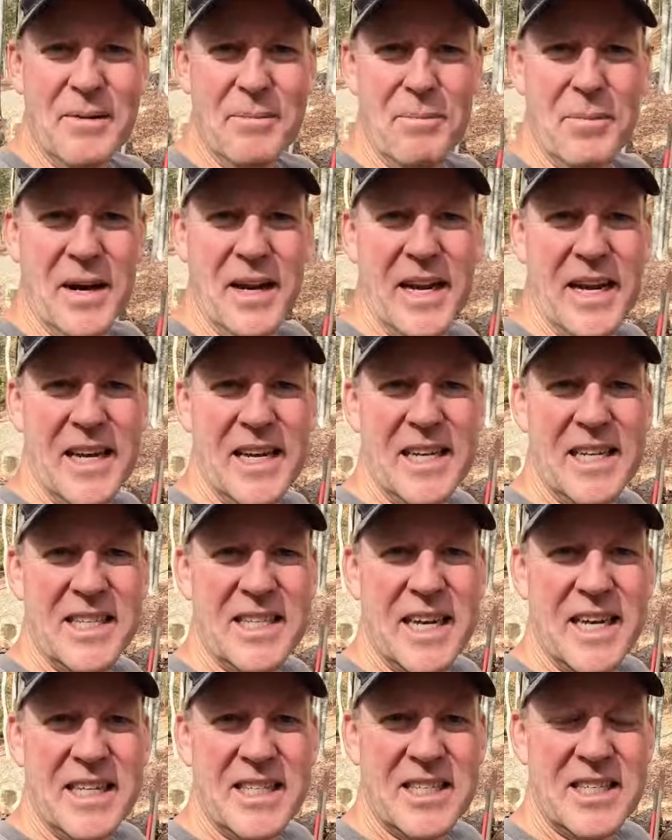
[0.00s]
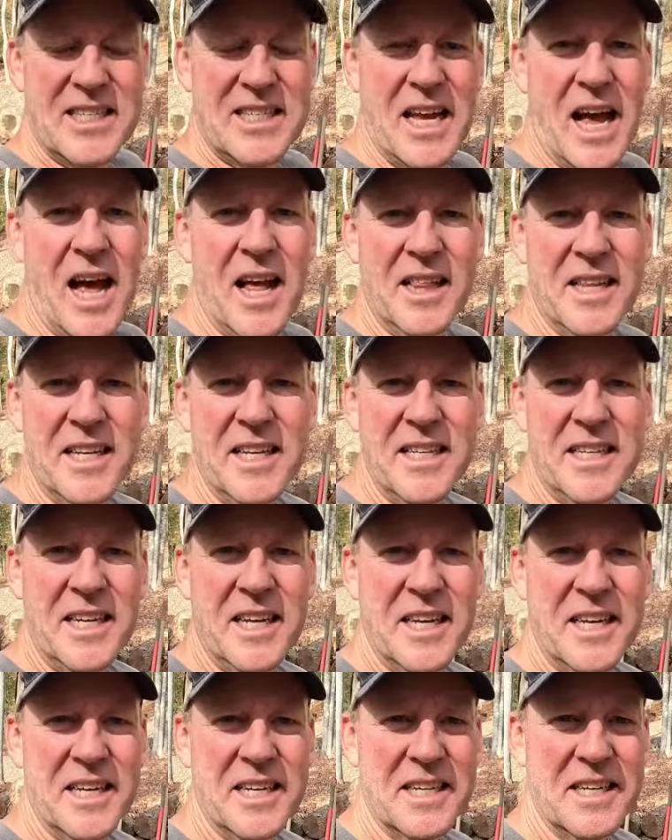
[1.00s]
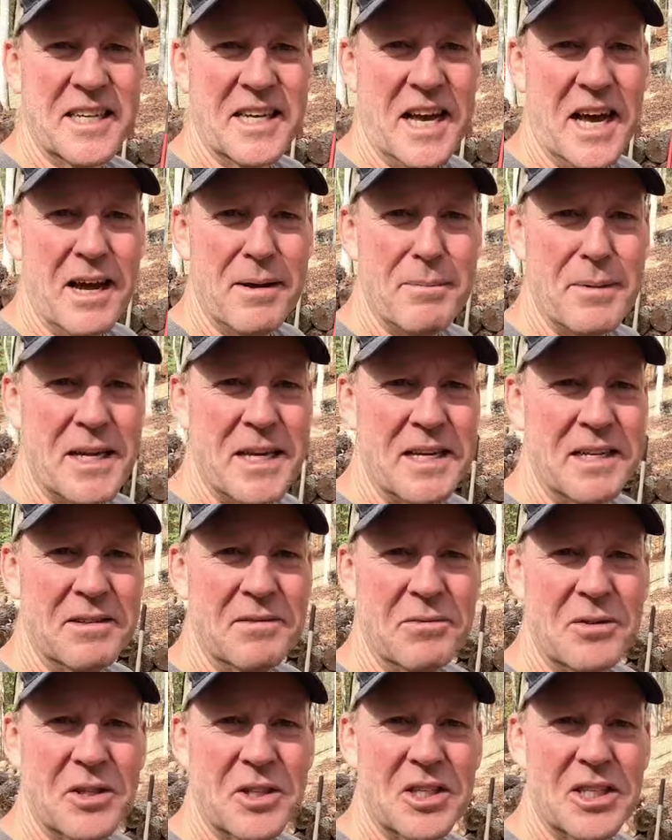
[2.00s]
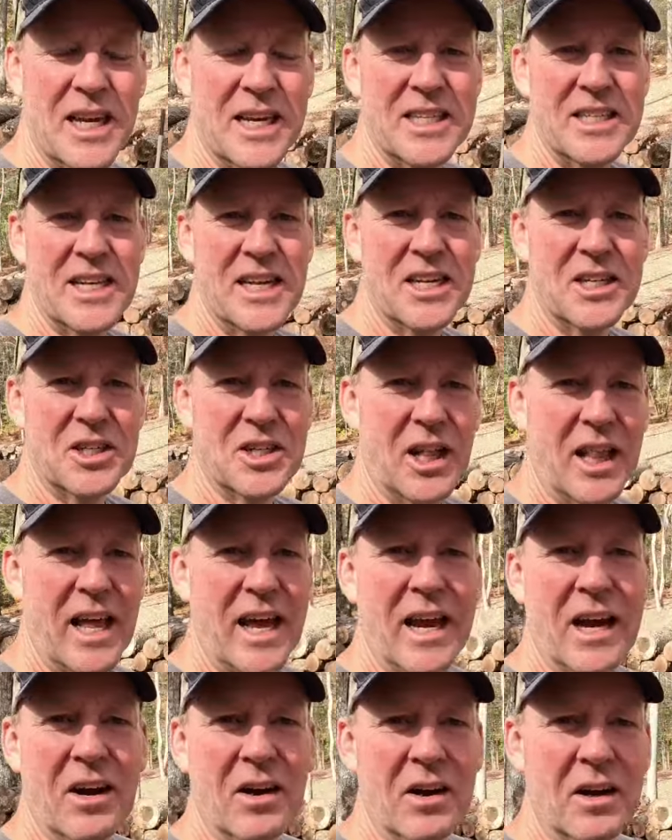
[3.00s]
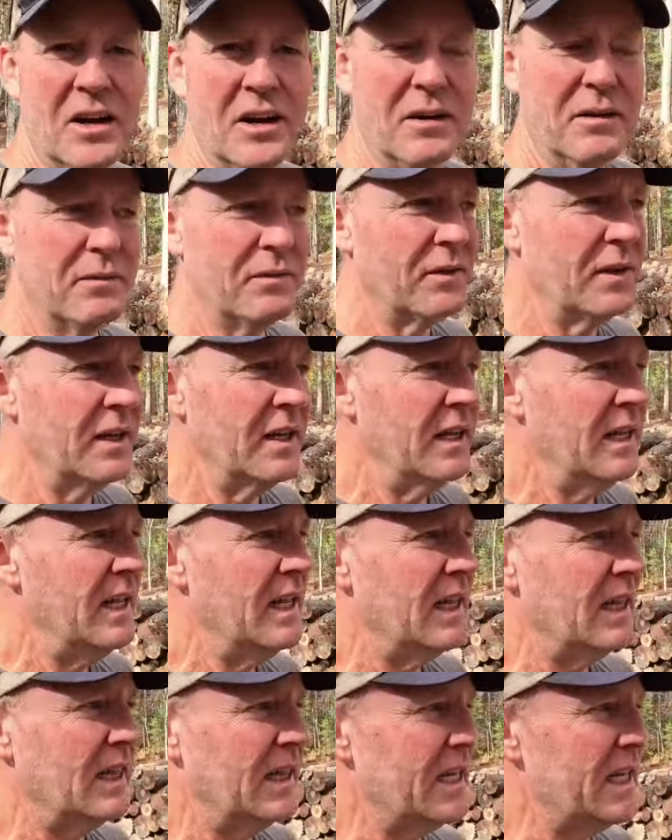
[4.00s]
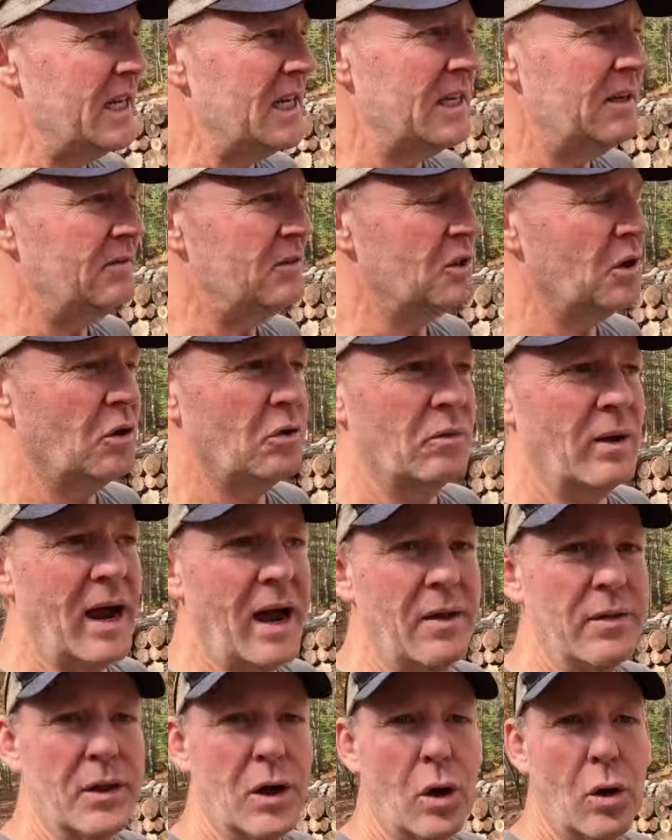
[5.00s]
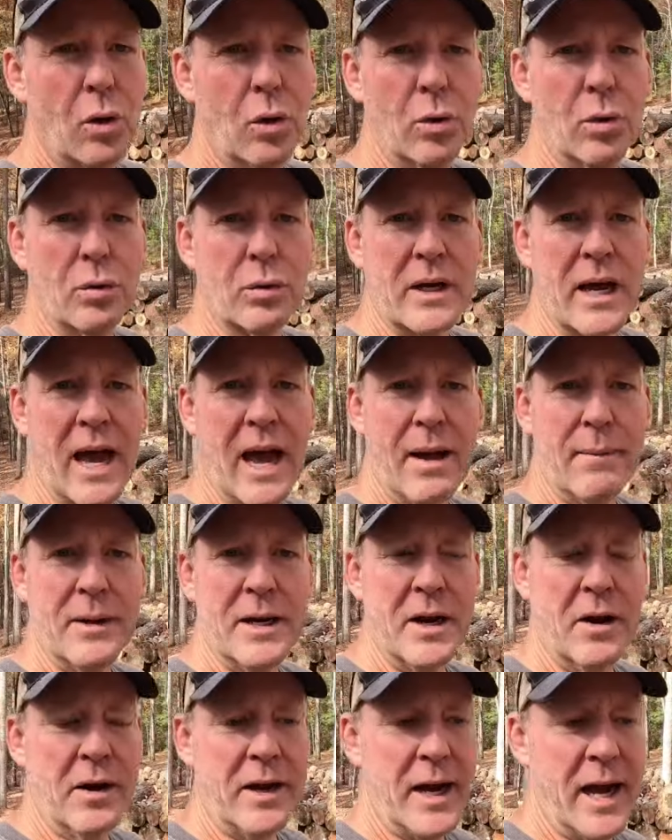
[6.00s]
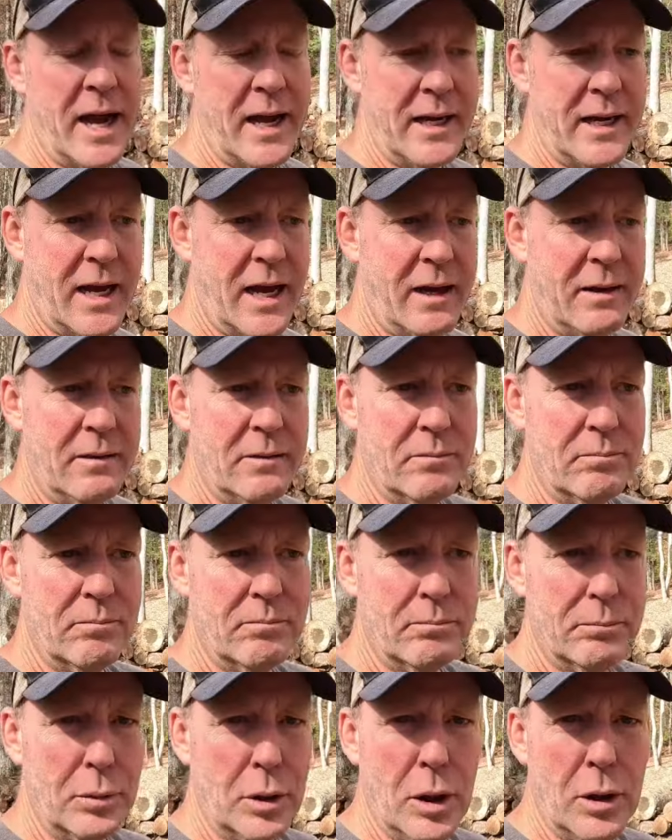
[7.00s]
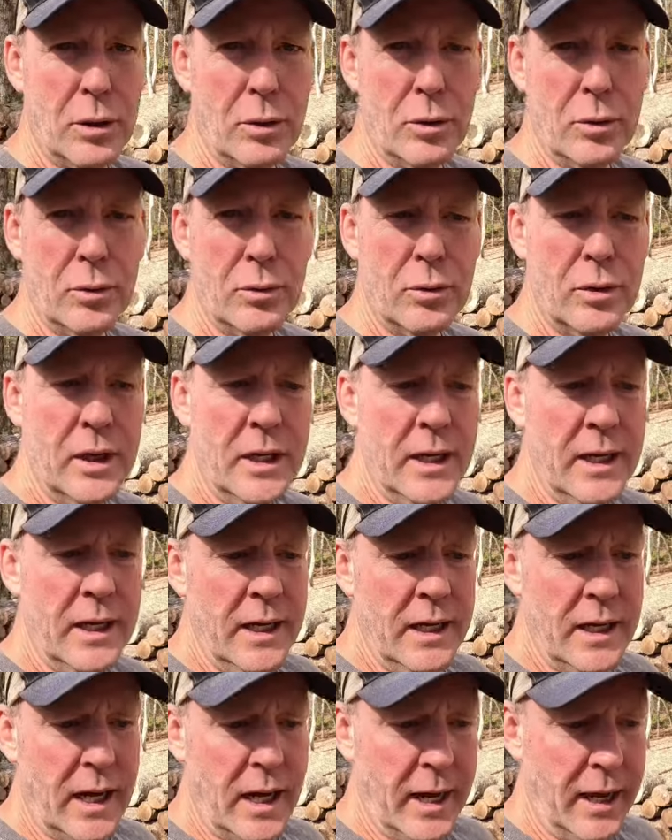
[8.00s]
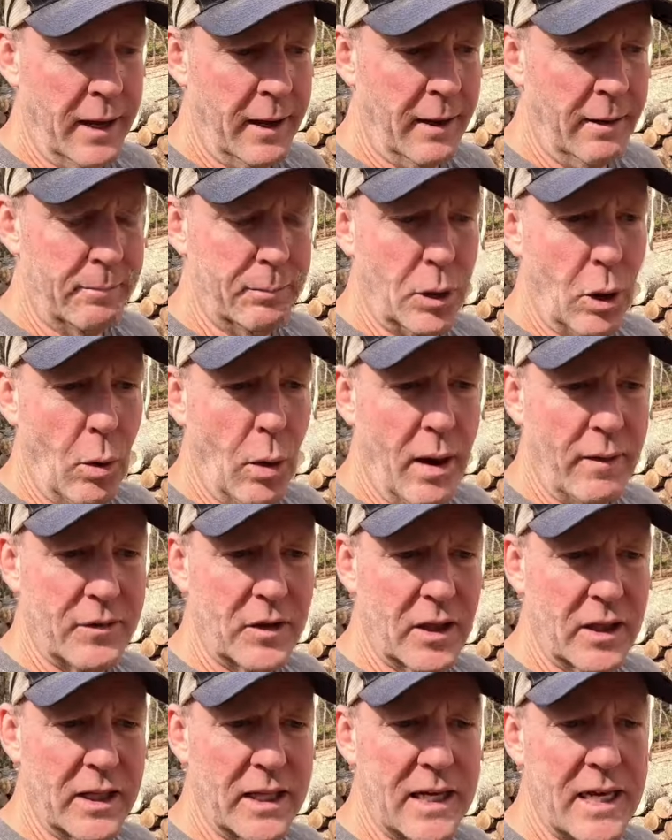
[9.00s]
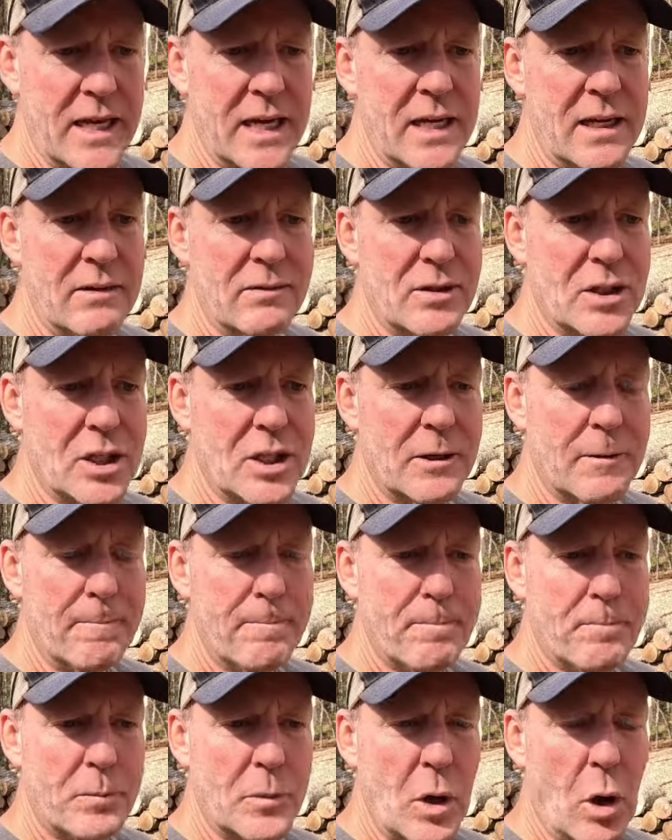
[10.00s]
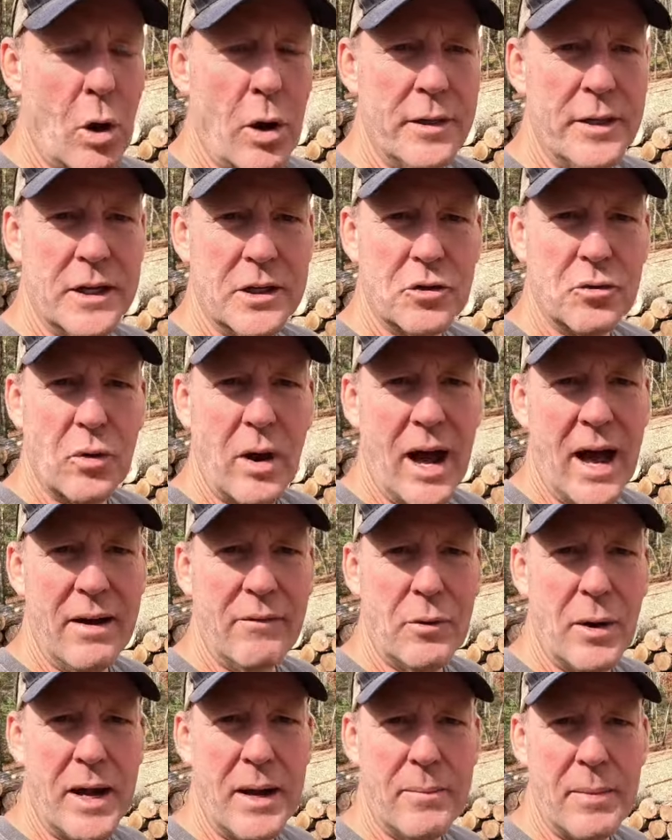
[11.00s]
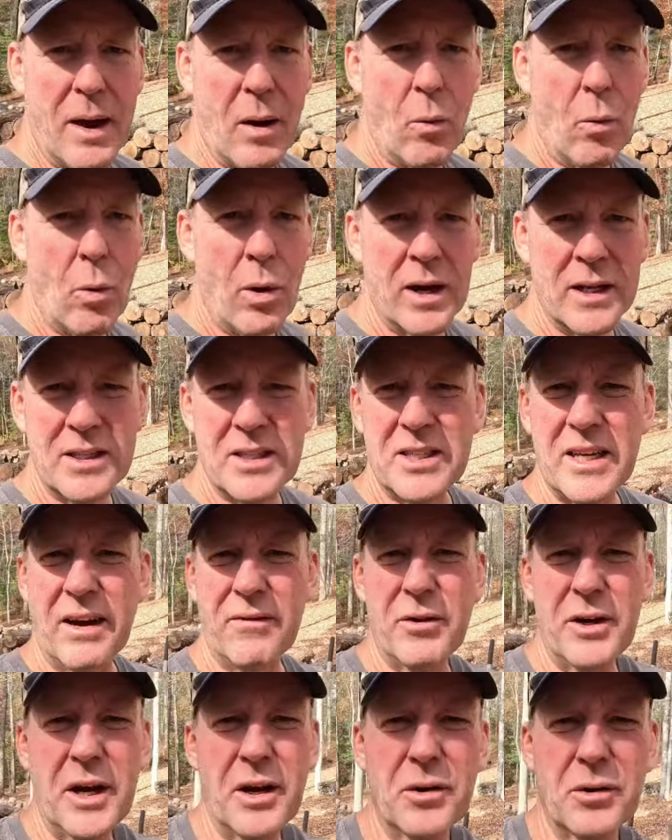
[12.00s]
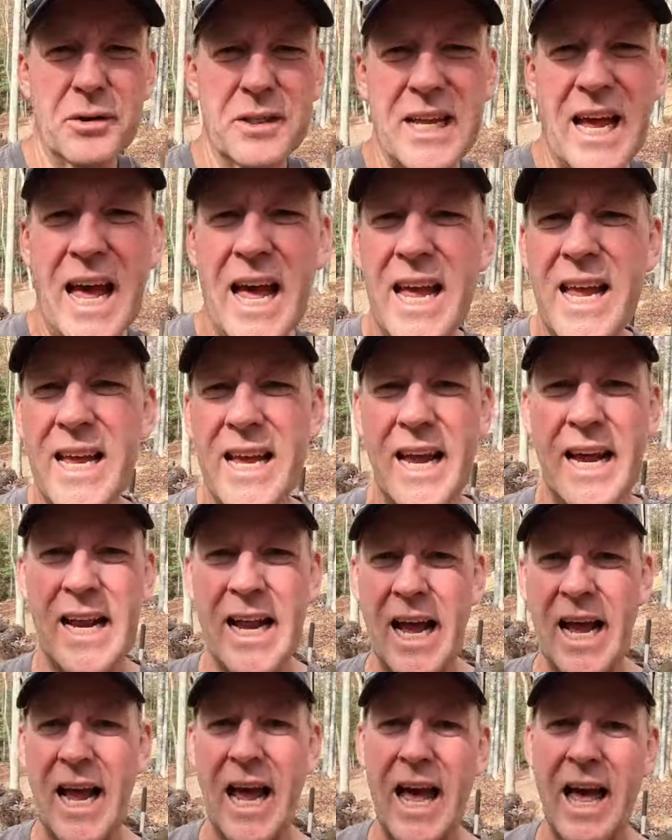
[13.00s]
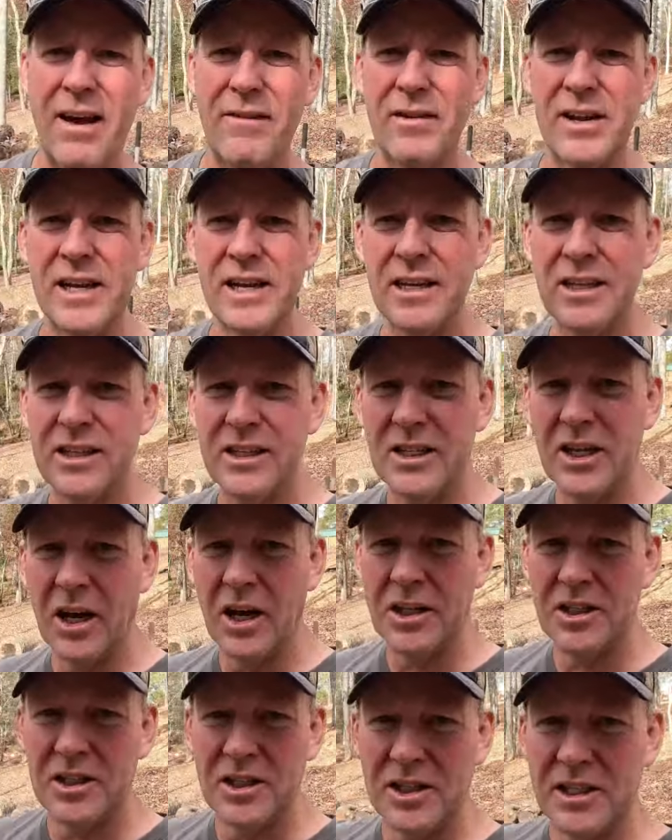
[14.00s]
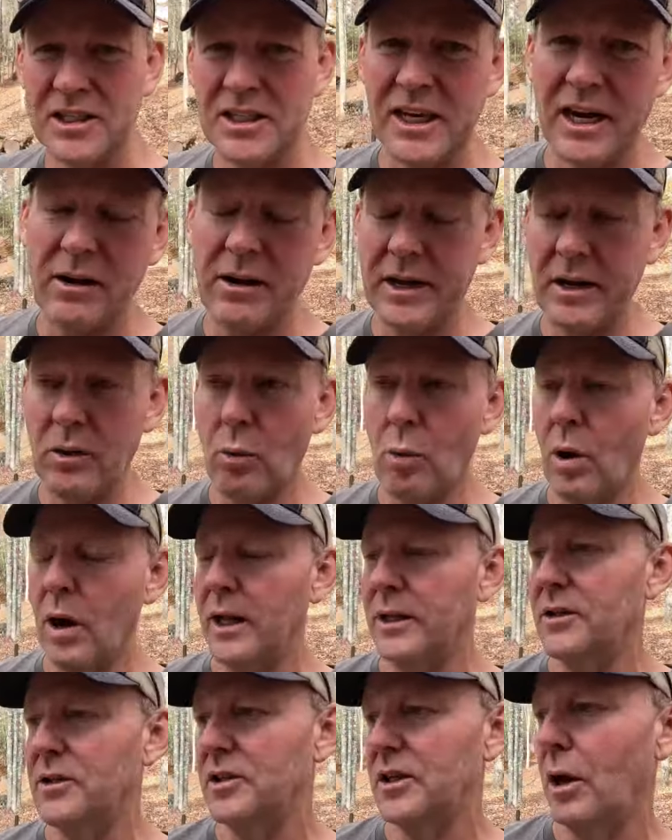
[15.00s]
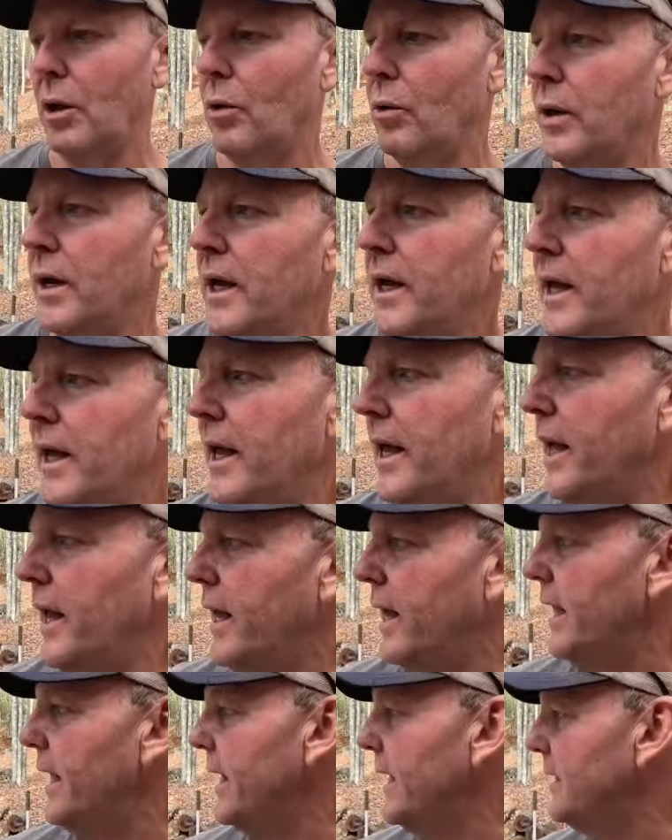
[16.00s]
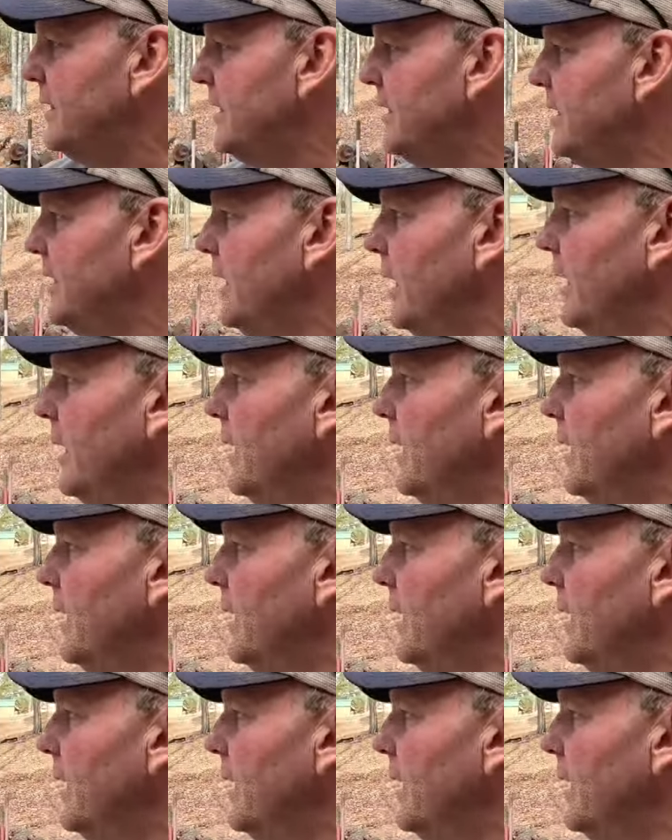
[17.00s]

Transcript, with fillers: but it is a solid, I mean, six inch layer of leaves around the whole cabin area. I, I blow, uh, blow off the leaves on the driveway about once every other day, and I haven't touched this area once. So it's,